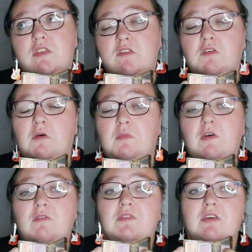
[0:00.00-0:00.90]
top
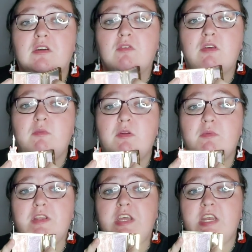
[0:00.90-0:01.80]
of the Creamy
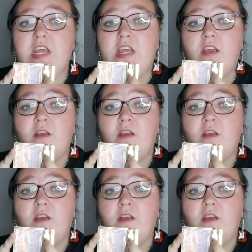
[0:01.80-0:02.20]
Bellini.